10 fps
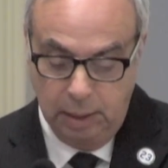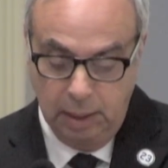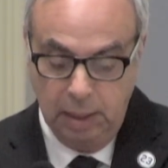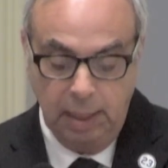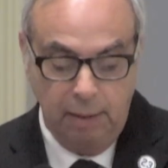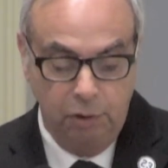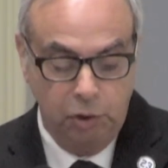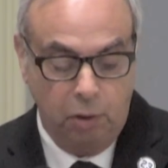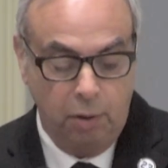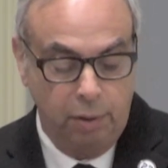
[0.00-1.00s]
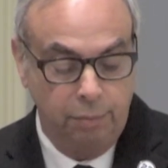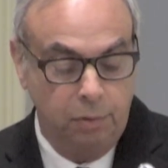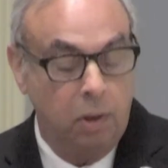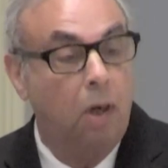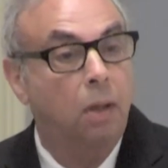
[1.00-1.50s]
he gave his all
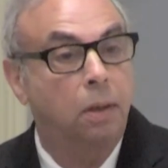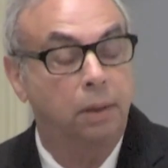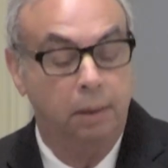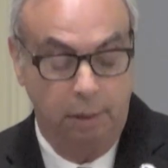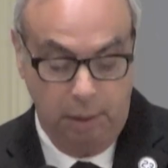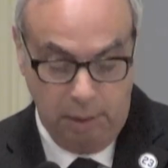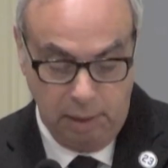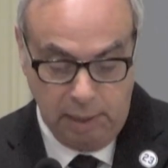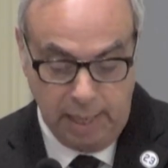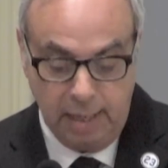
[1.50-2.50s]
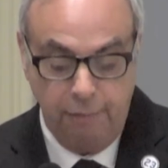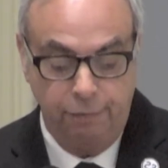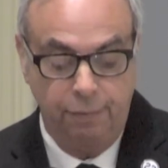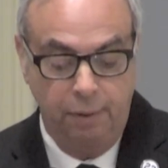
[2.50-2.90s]
to talk, laugh,